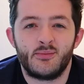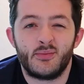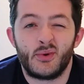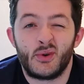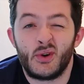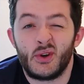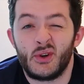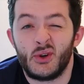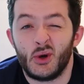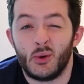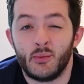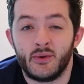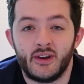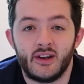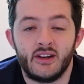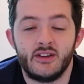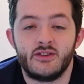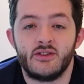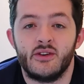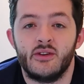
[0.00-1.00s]

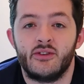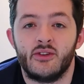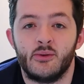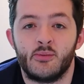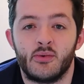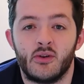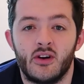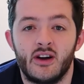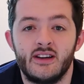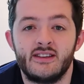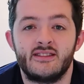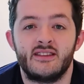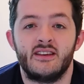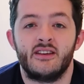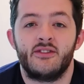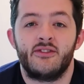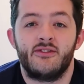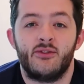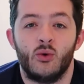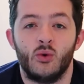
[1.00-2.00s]
Predominantly due to the price.
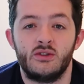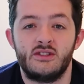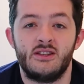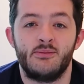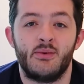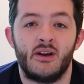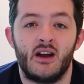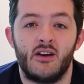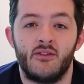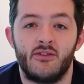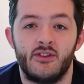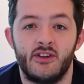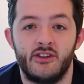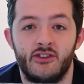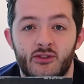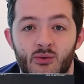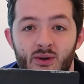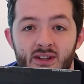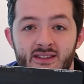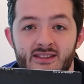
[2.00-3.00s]
It's £40 for
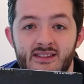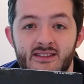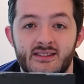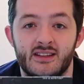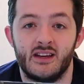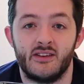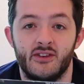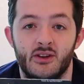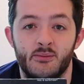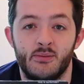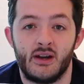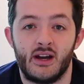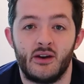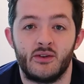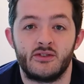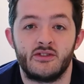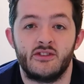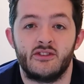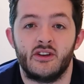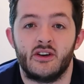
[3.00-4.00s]
this 20 serving
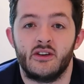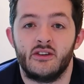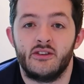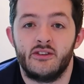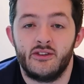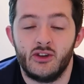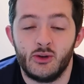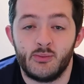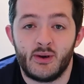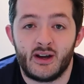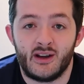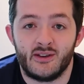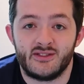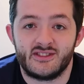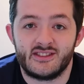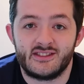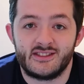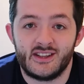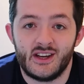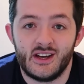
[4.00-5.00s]
pouch, so £2
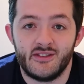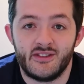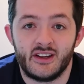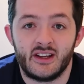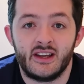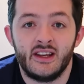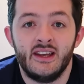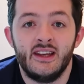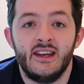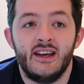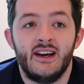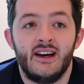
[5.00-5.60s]
a serving, and